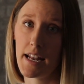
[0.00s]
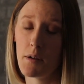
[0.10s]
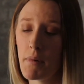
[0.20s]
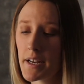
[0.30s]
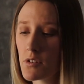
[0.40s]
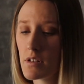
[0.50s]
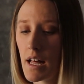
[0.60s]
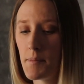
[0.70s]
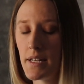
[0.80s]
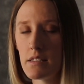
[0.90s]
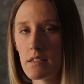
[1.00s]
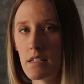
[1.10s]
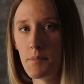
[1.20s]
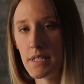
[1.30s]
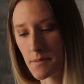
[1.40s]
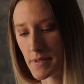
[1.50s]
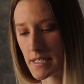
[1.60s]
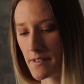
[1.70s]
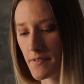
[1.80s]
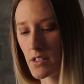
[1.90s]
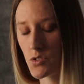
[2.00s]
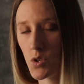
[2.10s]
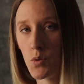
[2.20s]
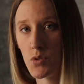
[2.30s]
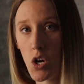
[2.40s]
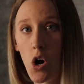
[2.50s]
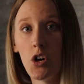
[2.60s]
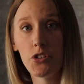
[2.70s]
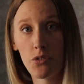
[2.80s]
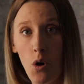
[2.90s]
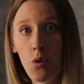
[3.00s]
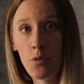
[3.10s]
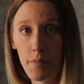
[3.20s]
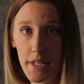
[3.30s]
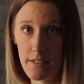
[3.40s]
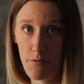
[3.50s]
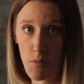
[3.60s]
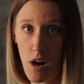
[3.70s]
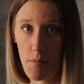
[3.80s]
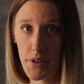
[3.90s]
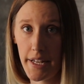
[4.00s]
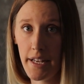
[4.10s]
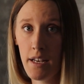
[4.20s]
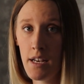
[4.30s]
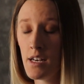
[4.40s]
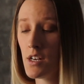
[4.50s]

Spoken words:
and a microclimate is going to be specific zones on your own piece of property.